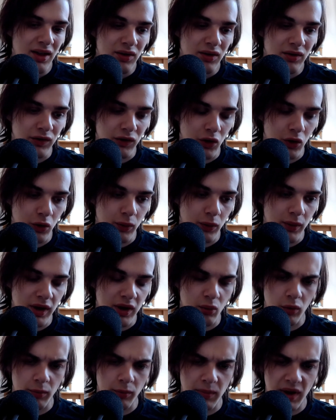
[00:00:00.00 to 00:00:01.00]
so
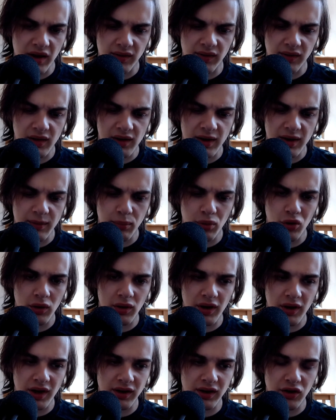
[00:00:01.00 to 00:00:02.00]
it would basically put
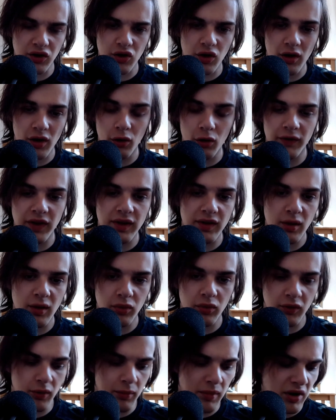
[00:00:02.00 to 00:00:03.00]
like a lot of these
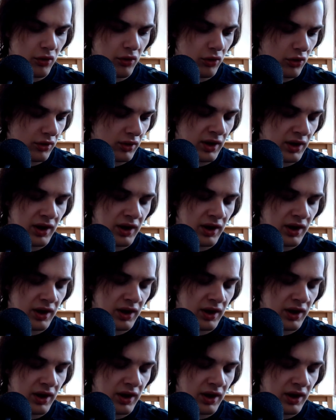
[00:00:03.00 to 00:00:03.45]
numbers are American,